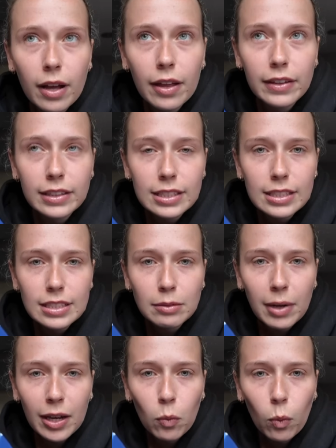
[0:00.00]
I think this is some
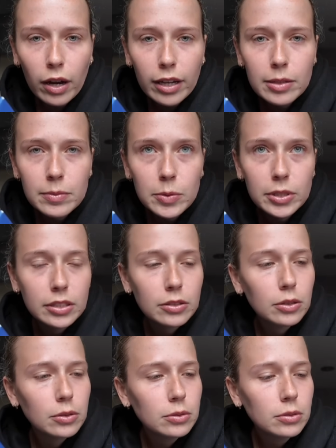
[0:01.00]
like wipes, which is
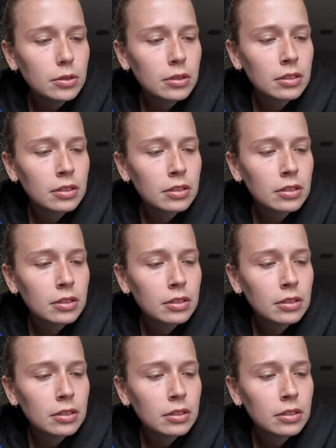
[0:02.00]
cool.